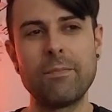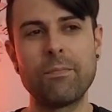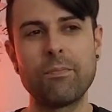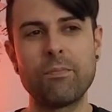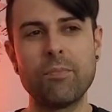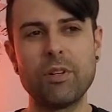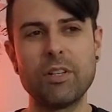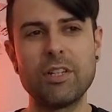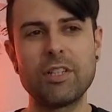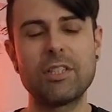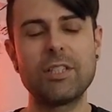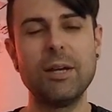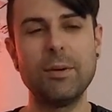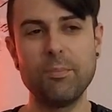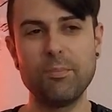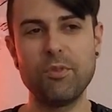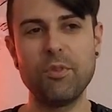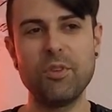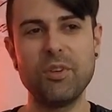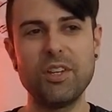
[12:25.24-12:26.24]
But at
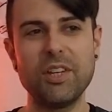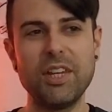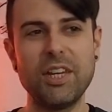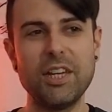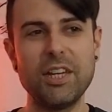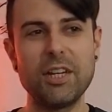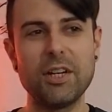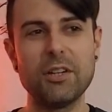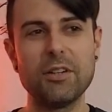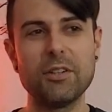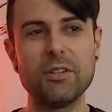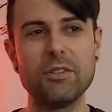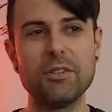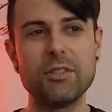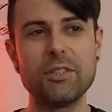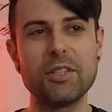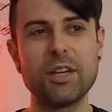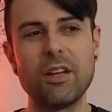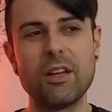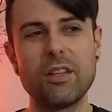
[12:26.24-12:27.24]
some point
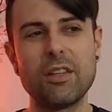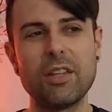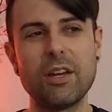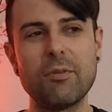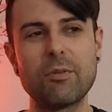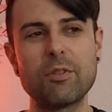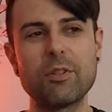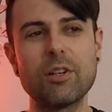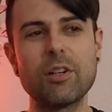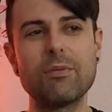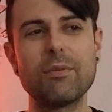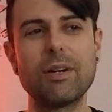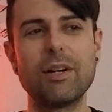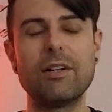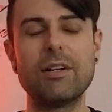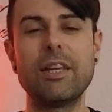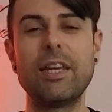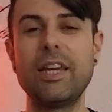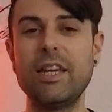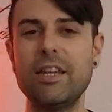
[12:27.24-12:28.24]
they were talking
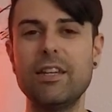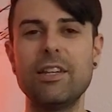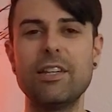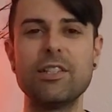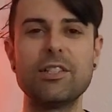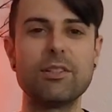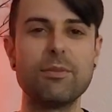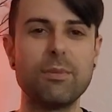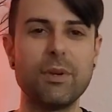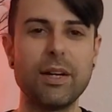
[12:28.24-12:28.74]
about hedonism,